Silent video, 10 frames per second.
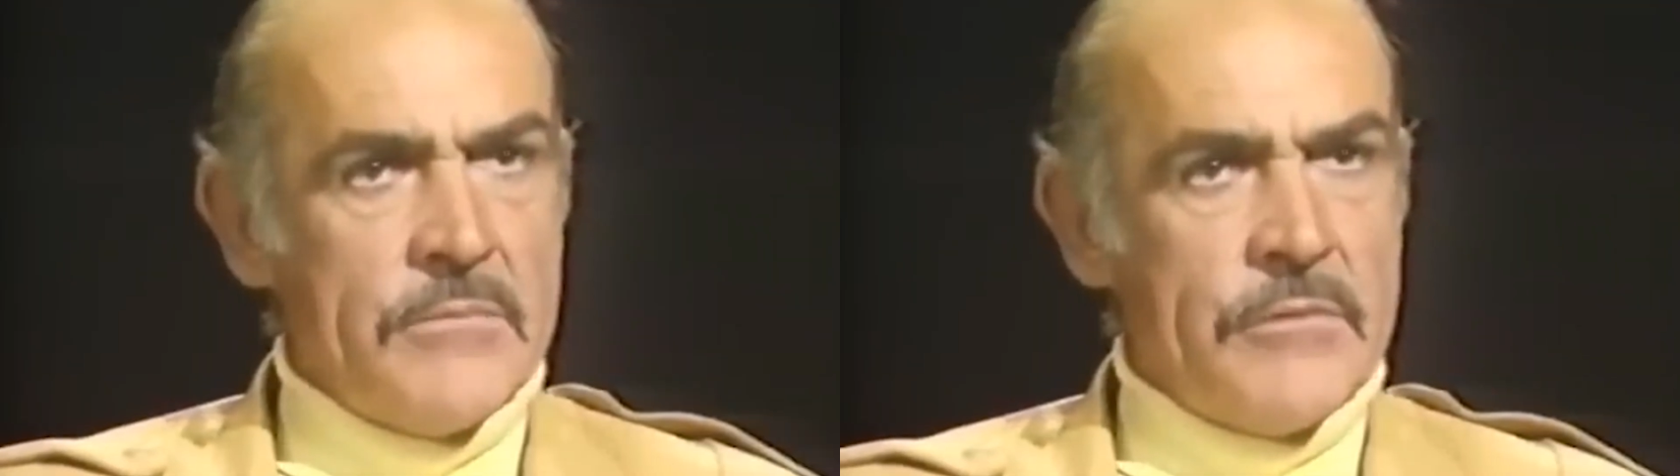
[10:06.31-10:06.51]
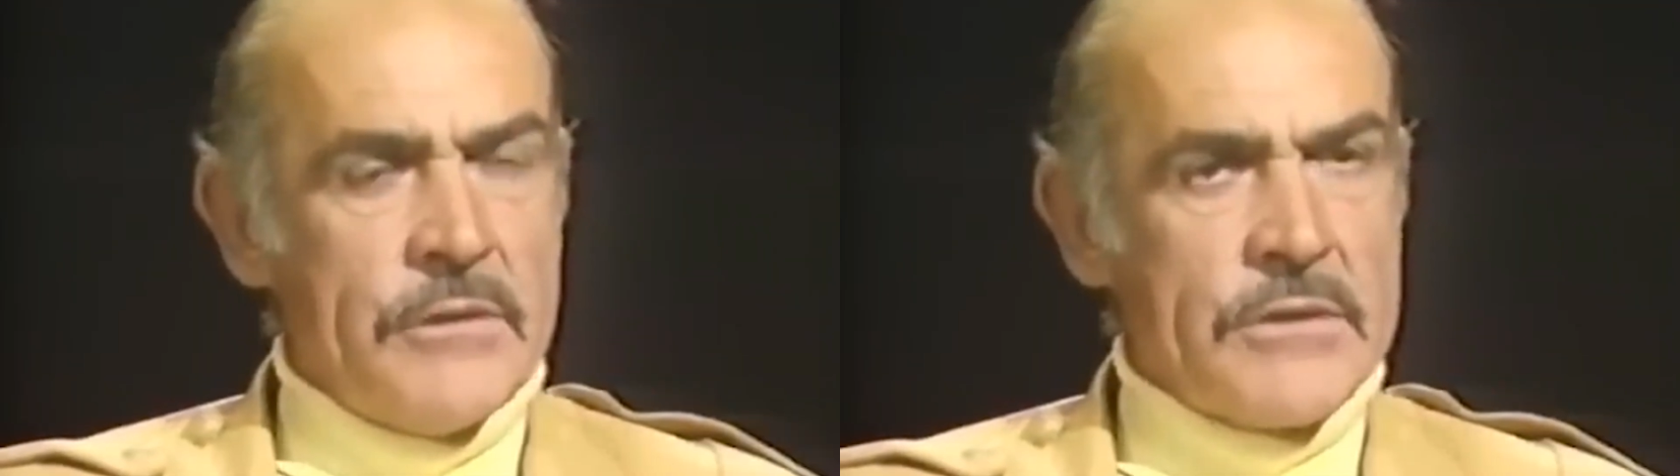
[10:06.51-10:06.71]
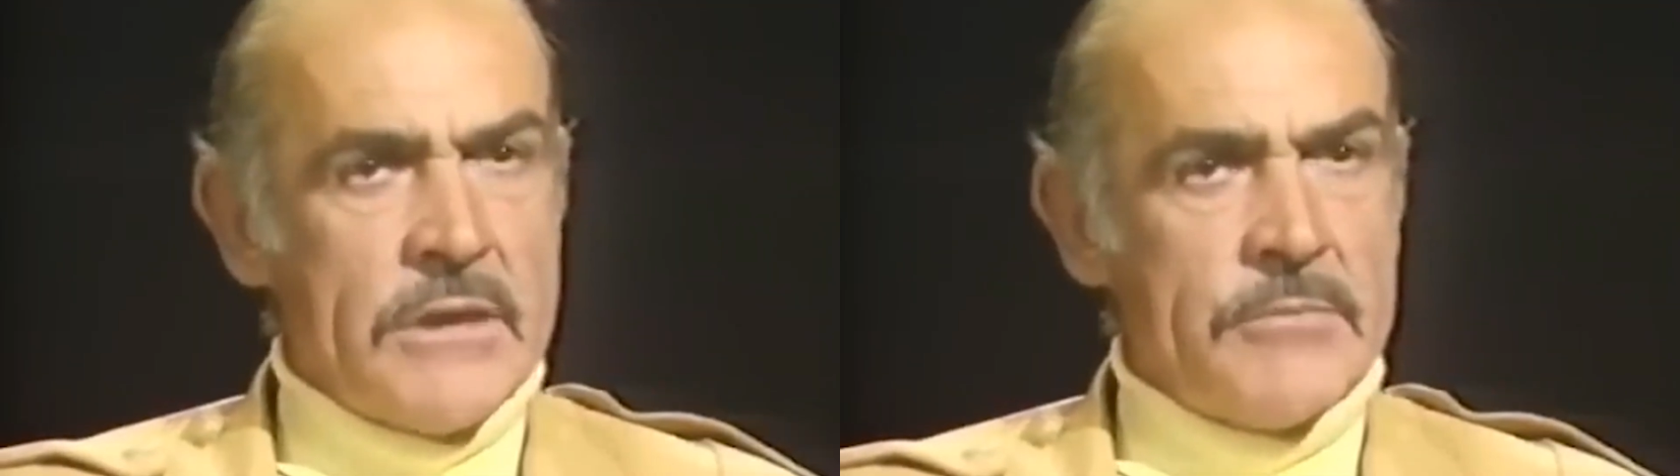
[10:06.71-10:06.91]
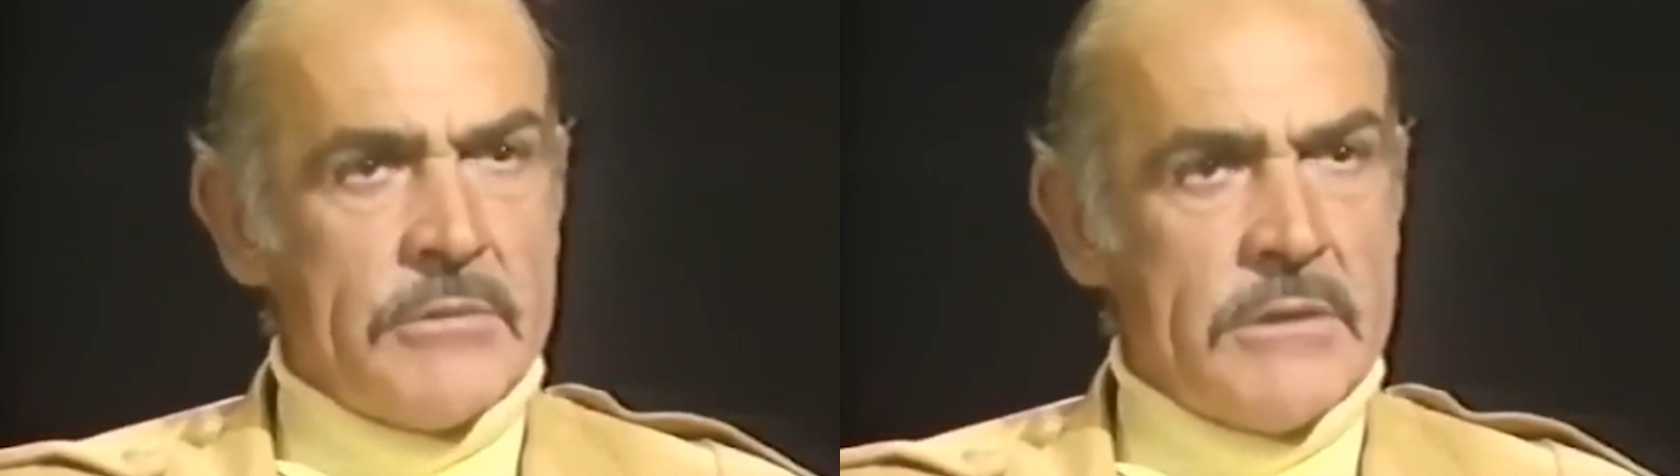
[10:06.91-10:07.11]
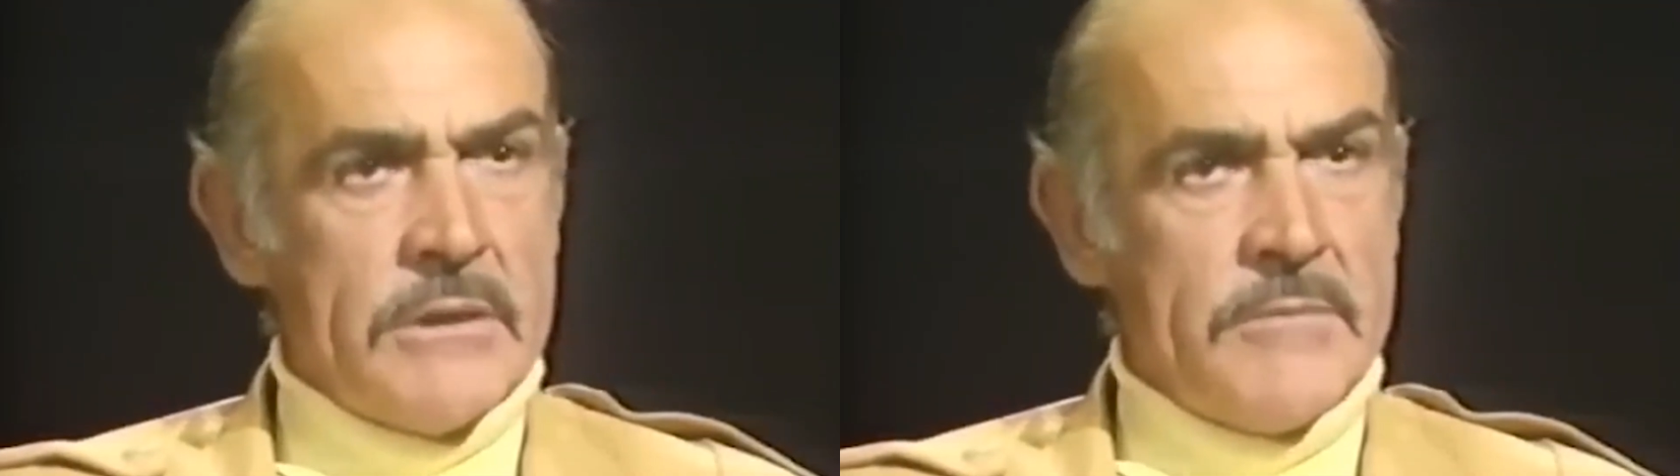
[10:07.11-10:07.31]
That wasn't
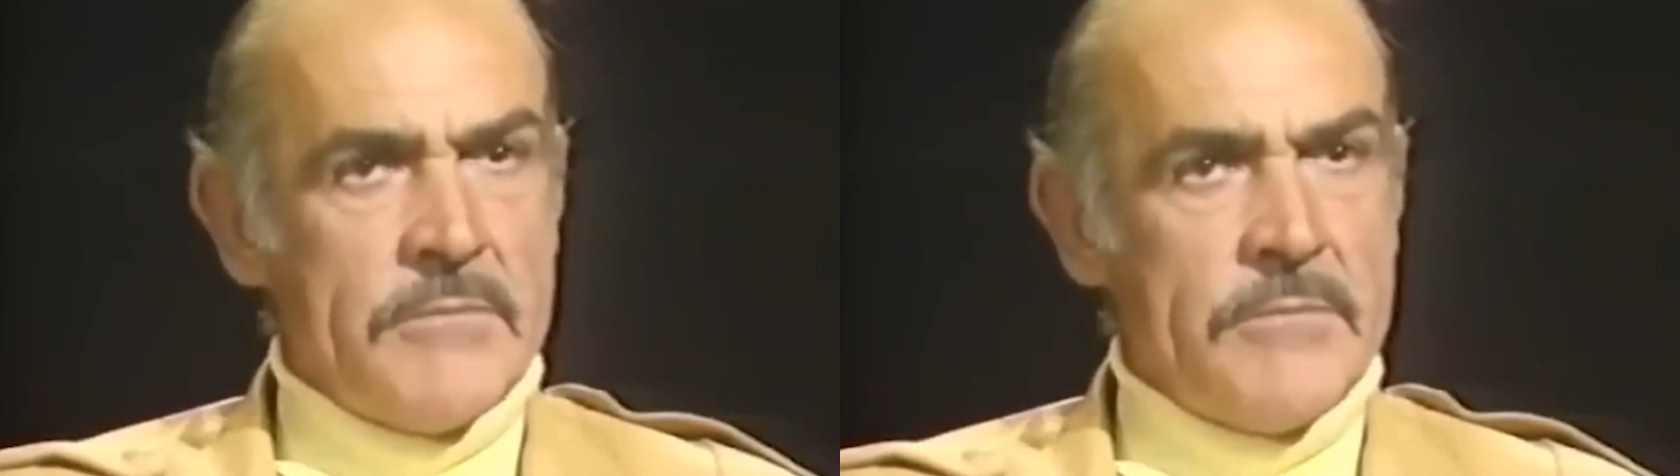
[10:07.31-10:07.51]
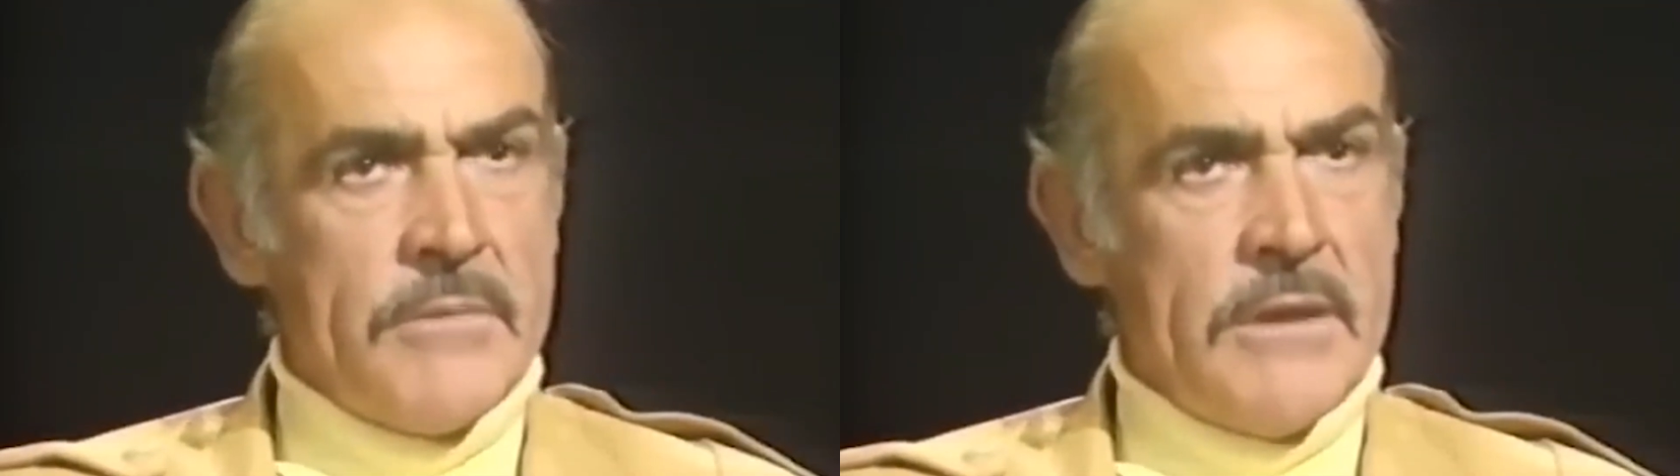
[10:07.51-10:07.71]
the end of his